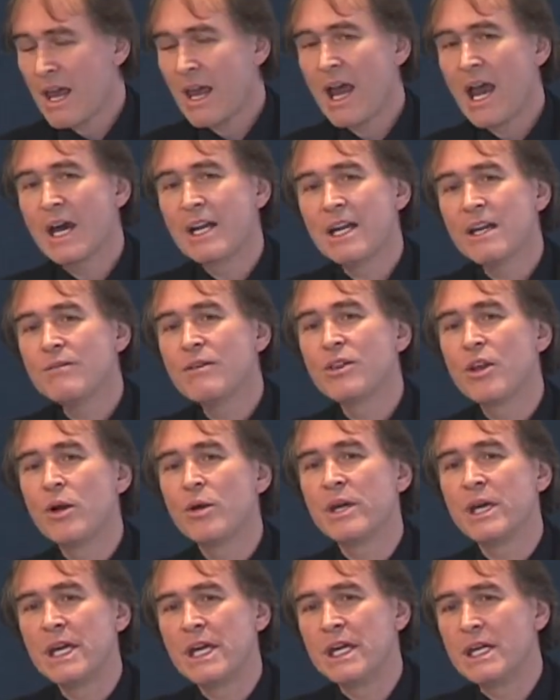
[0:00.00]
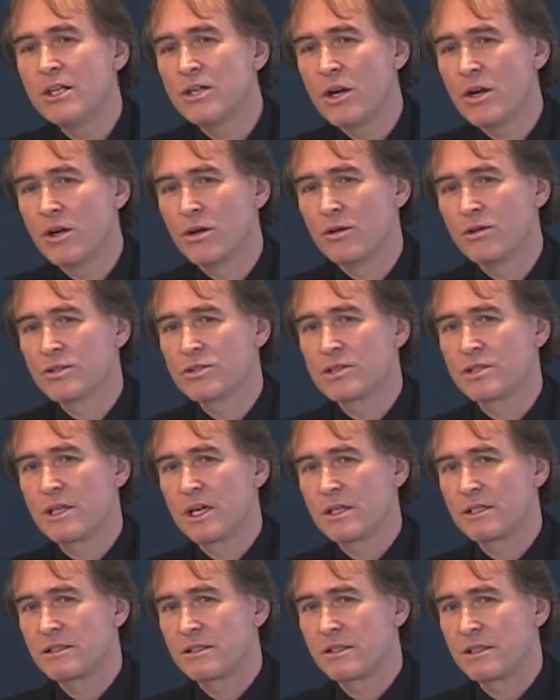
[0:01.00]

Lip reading: And even though he knows that